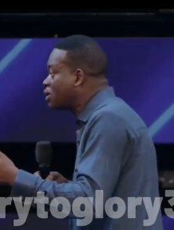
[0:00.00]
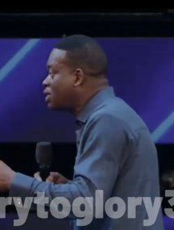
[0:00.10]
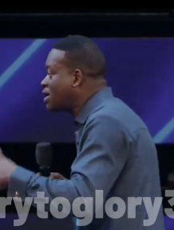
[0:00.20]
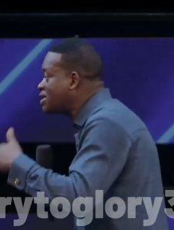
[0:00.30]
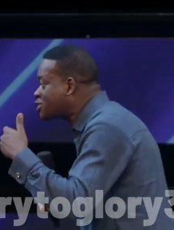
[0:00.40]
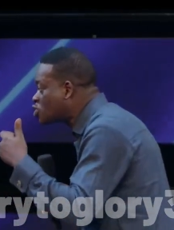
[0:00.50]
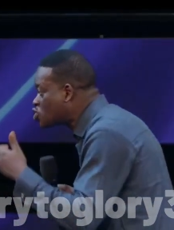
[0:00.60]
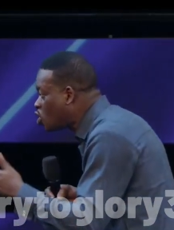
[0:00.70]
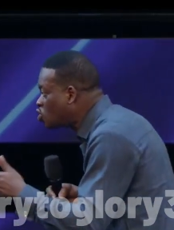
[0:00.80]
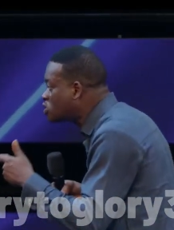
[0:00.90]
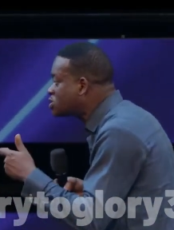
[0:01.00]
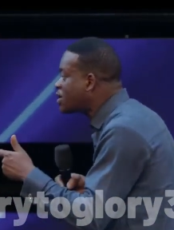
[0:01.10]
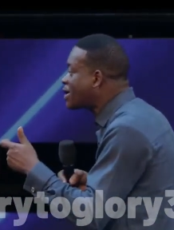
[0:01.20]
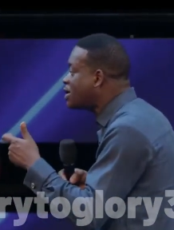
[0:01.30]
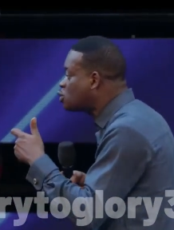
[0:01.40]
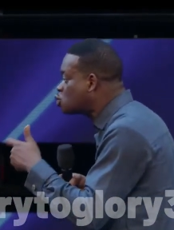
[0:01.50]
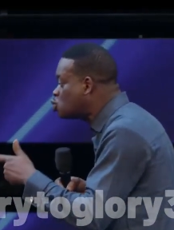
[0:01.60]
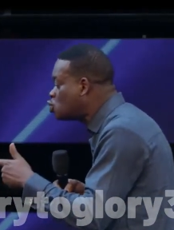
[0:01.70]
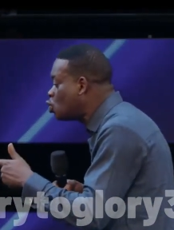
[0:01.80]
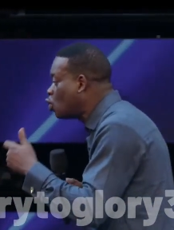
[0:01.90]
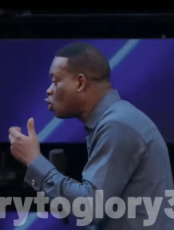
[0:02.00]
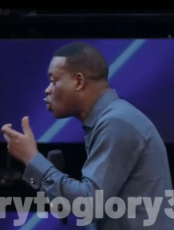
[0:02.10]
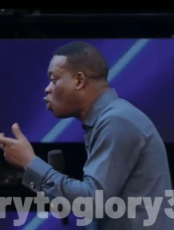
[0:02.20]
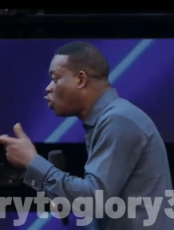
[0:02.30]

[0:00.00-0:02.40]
that is contrary to God's